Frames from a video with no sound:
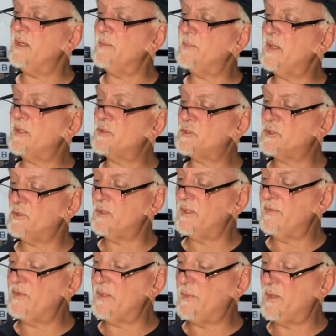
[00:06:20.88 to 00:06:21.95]
I'm not sure
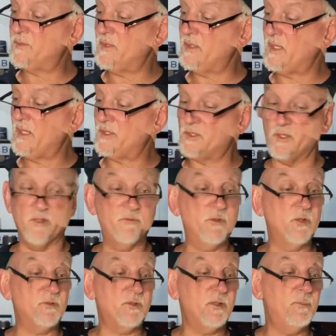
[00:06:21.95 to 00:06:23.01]
even about the non-chill
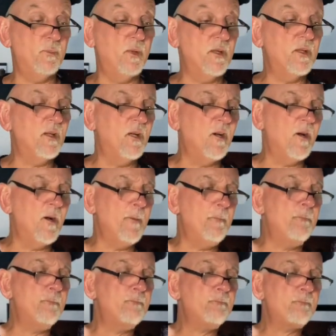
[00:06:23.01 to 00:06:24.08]
filtered. but
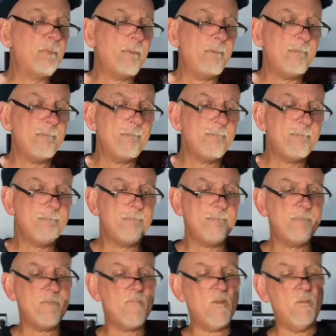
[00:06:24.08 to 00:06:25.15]
um,
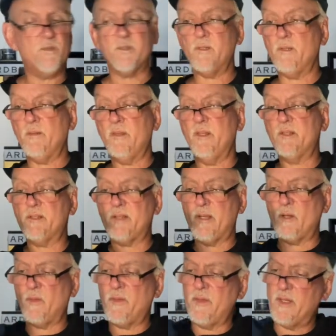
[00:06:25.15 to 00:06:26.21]
let me see. This I
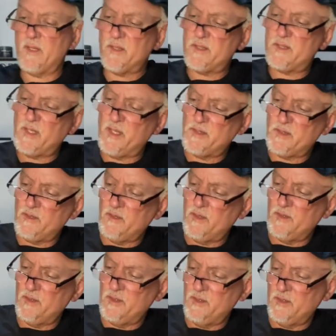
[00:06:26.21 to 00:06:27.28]
don't think it says it
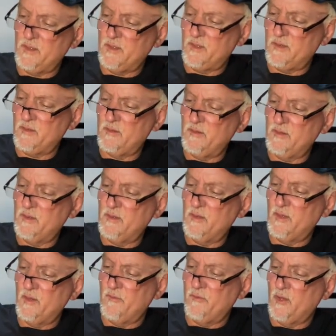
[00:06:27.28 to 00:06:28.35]
on the uh,
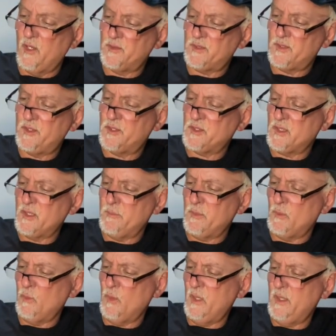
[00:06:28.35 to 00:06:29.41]
the Vault Edition number
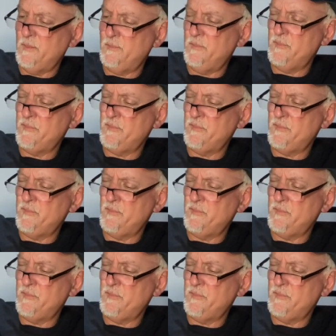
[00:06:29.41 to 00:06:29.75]
one.